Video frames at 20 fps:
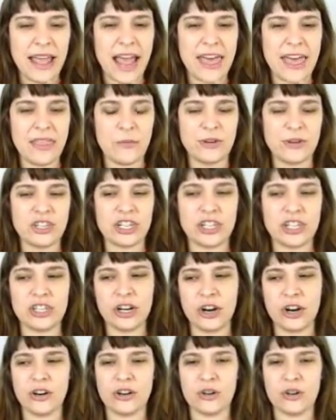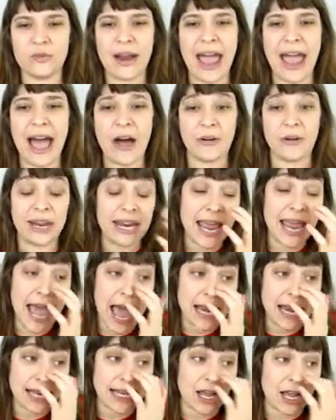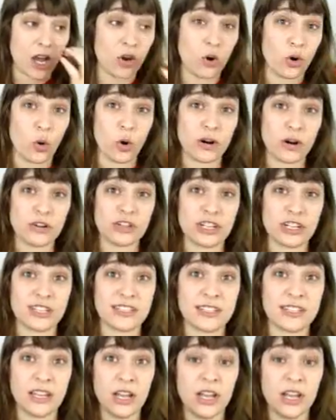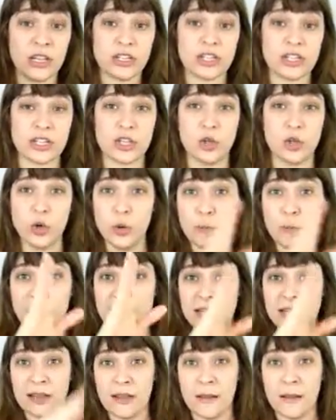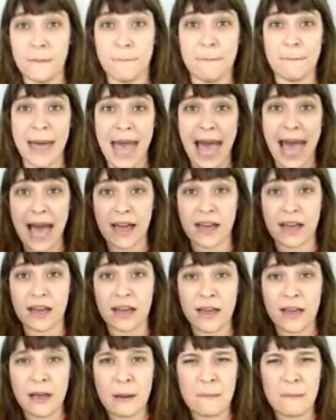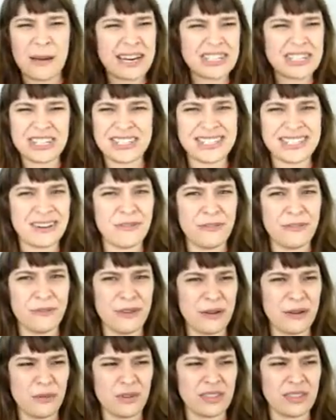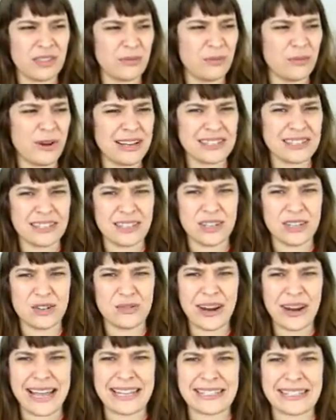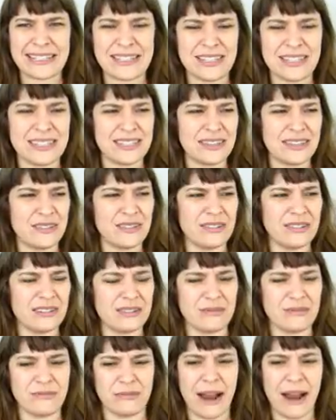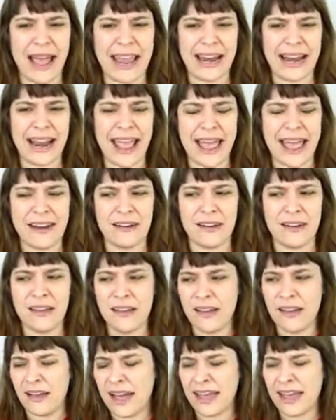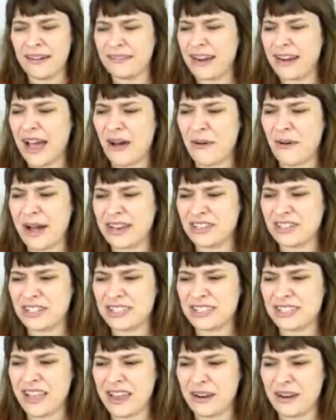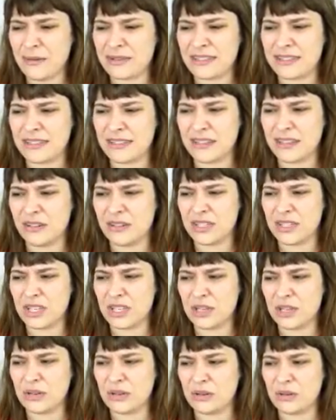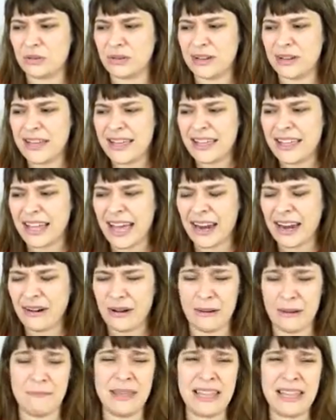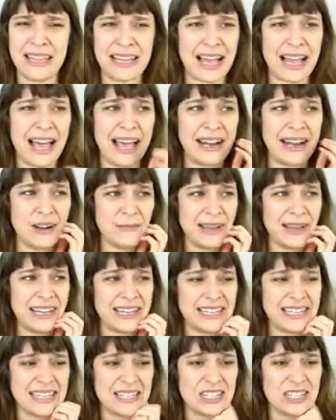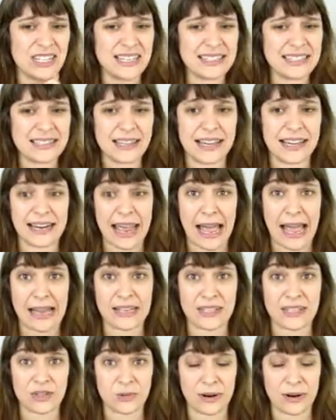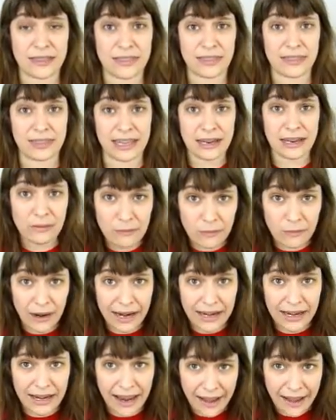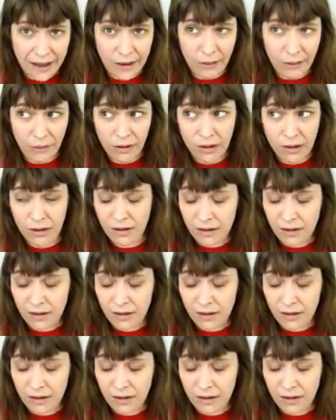And then when she turned around, it had like a gorgeous scooped back but it just didn't fit with the rest of the dress. It just didn't look right. And I don't know, I just thought it was a little too, I don't know, Amelia Heinle, my goodness, she's looking extra thin right now.